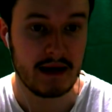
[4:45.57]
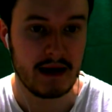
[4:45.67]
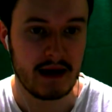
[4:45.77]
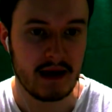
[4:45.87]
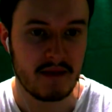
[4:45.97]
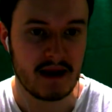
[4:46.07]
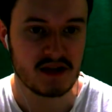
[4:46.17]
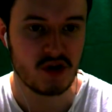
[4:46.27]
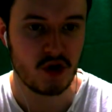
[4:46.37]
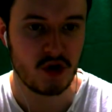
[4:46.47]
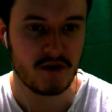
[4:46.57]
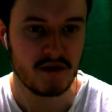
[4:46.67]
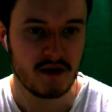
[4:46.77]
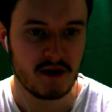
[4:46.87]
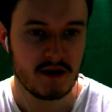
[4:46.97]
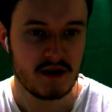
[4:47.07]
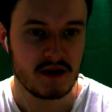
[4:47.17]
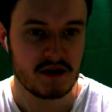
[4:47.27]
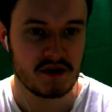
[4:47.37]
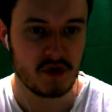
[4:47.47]
that's not good.
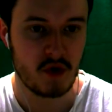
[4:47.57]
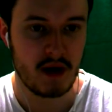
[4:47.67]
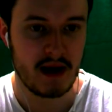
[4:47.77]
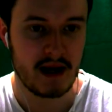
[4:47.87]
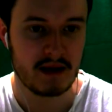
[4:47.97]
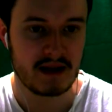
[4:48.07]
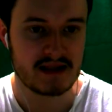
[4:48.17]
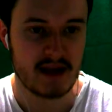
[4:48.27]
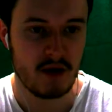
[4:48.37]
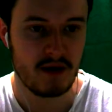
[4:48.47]
So let's get out of